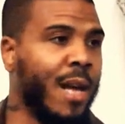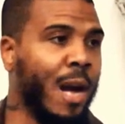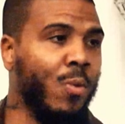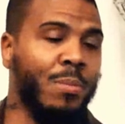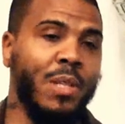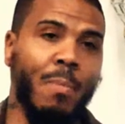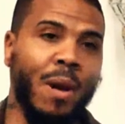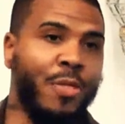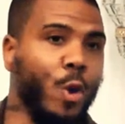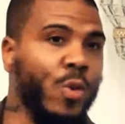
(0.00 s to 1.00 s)
I went up there
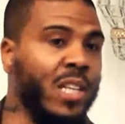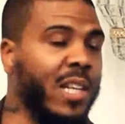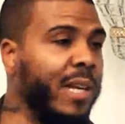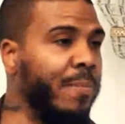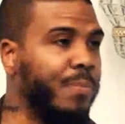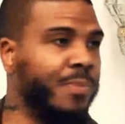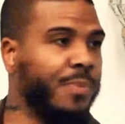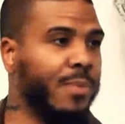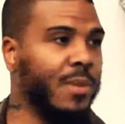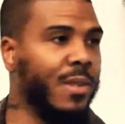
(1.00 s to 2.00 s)
about 30 deep.
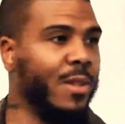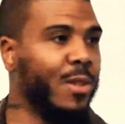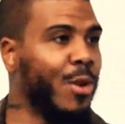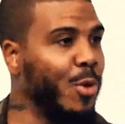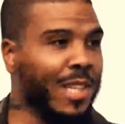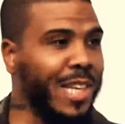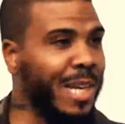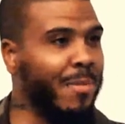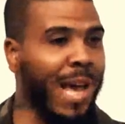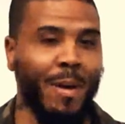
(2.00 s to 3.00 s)
30
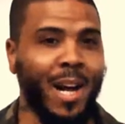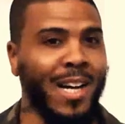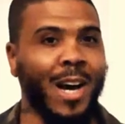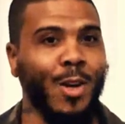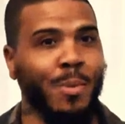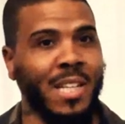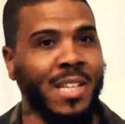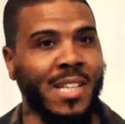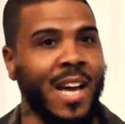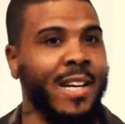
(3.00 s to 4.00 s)
deep, had my gun on me
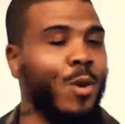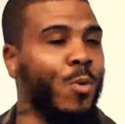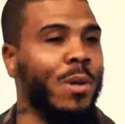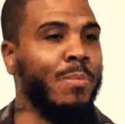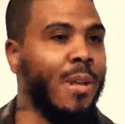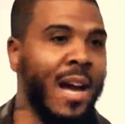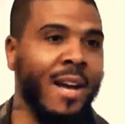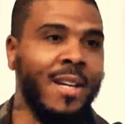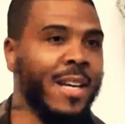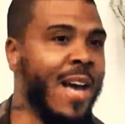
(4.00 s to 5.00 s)
because I ain't know what, I,